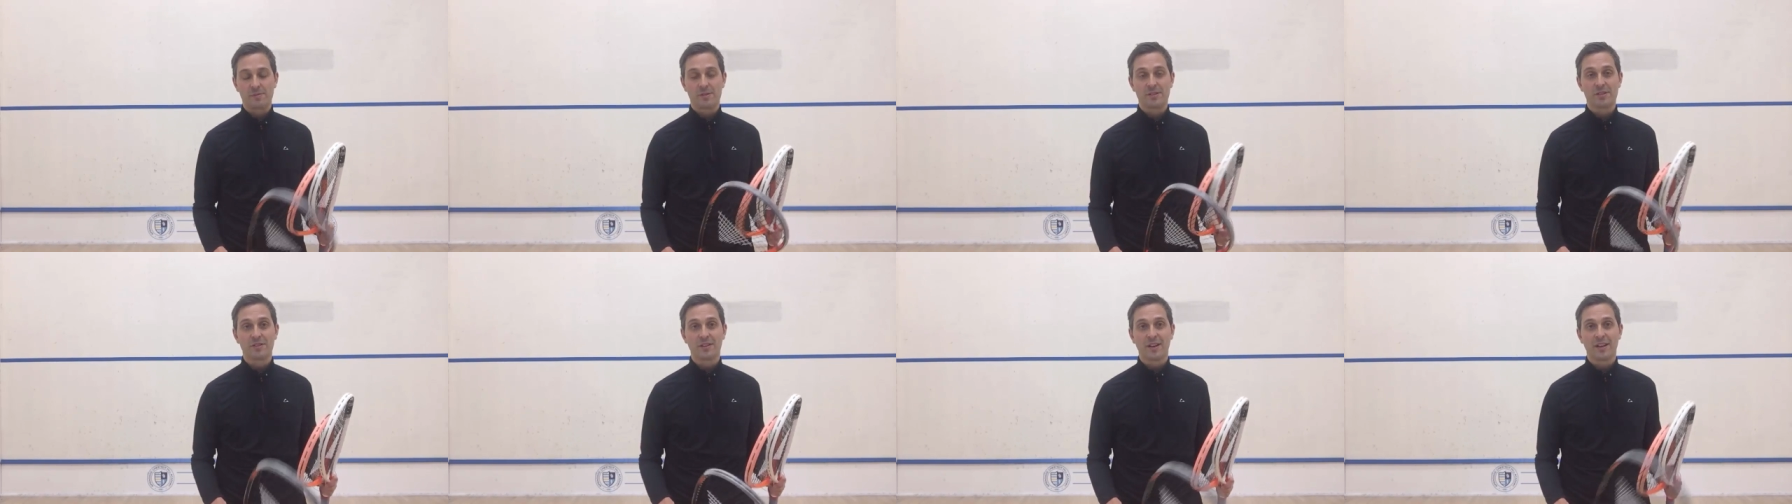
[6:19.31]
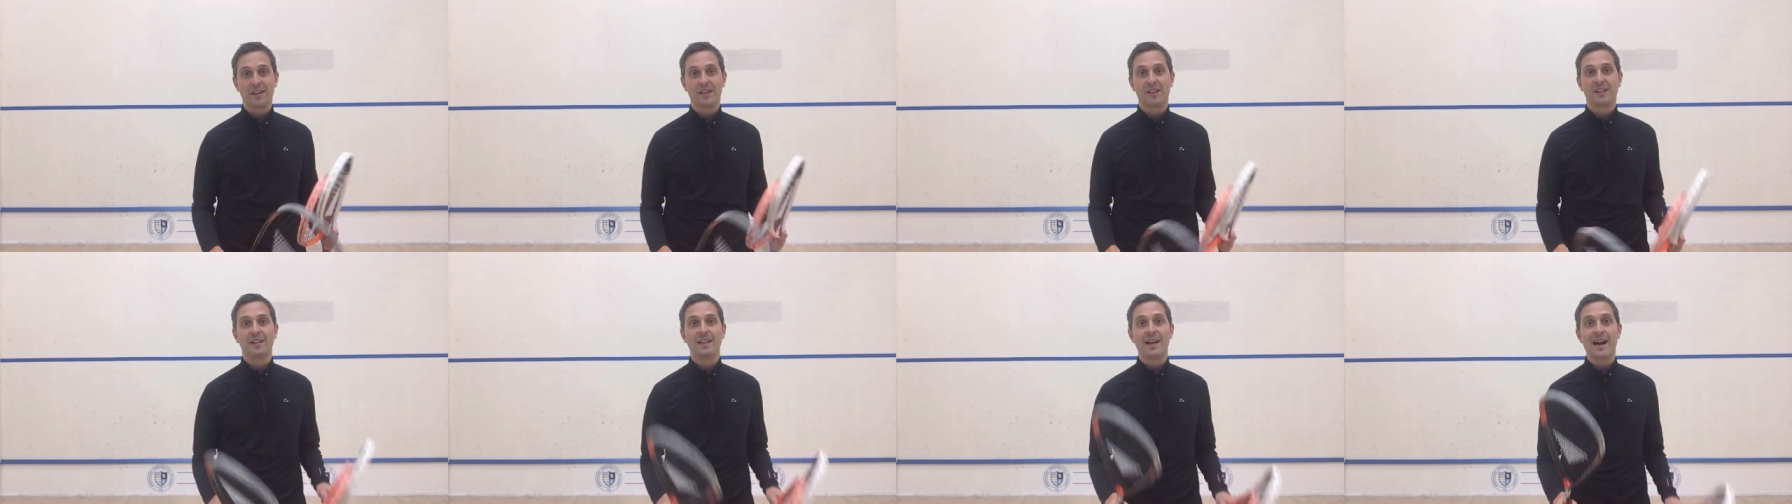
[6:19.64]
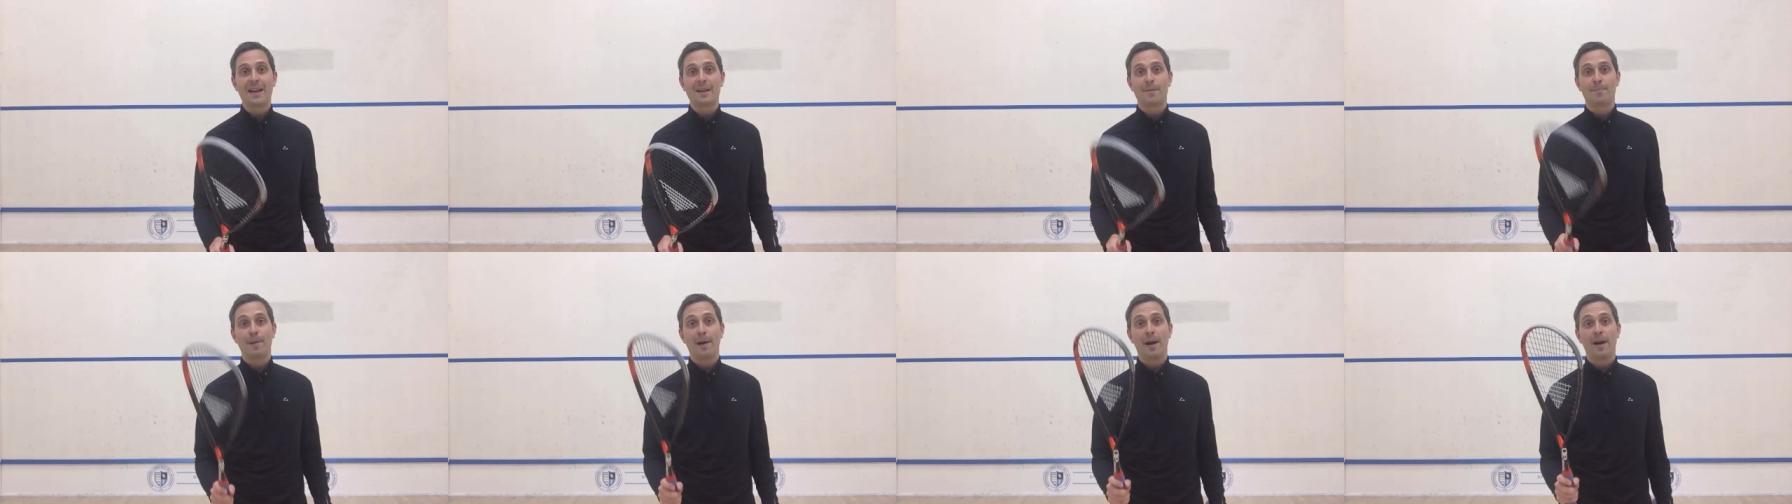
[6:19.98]
still getting a
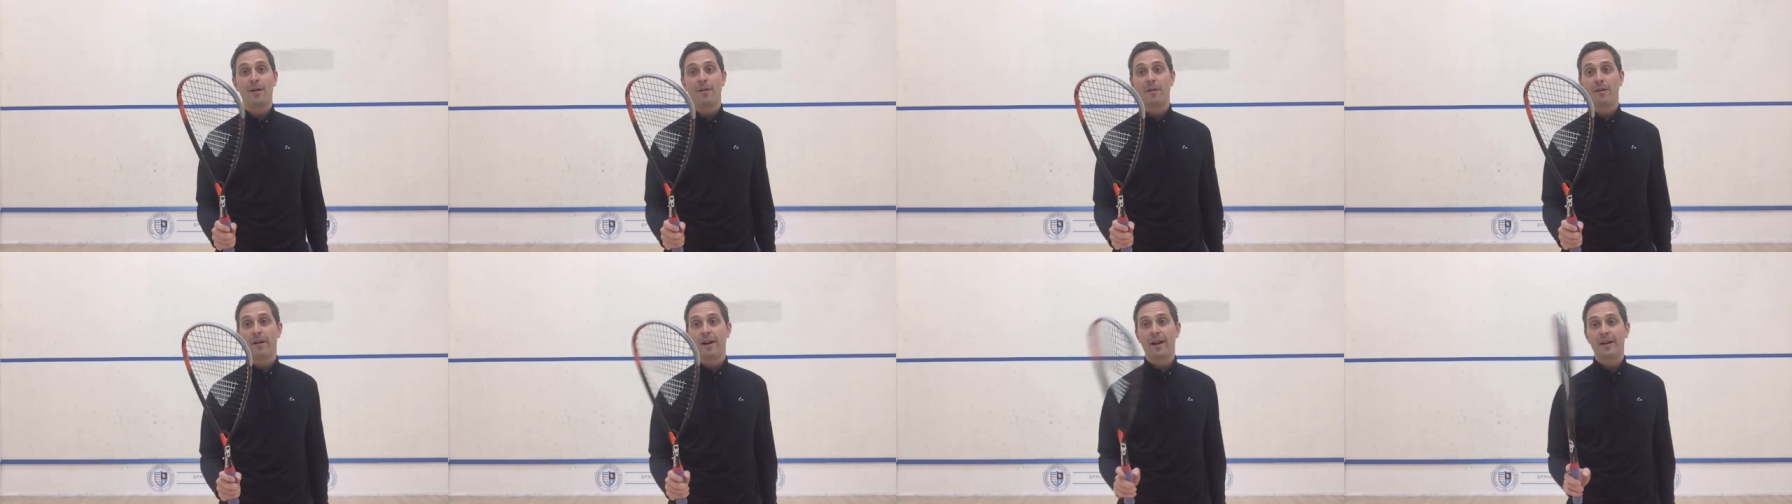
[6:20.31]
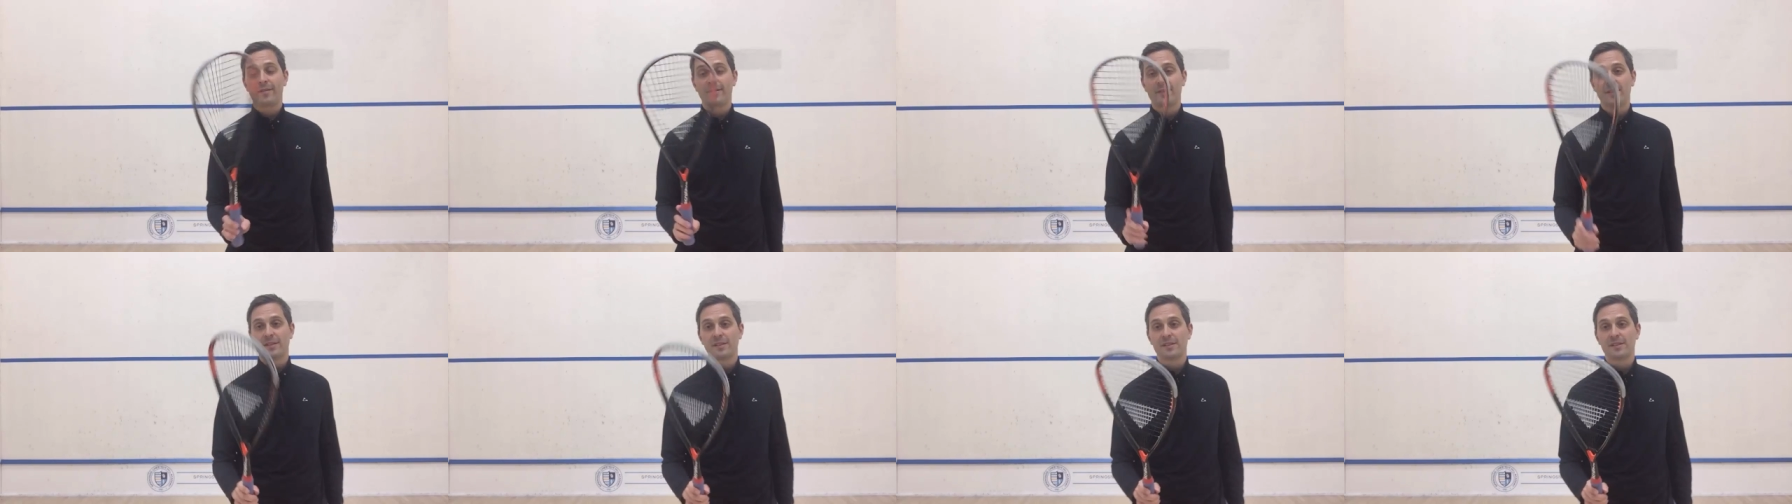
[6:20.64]
lot of power out of it.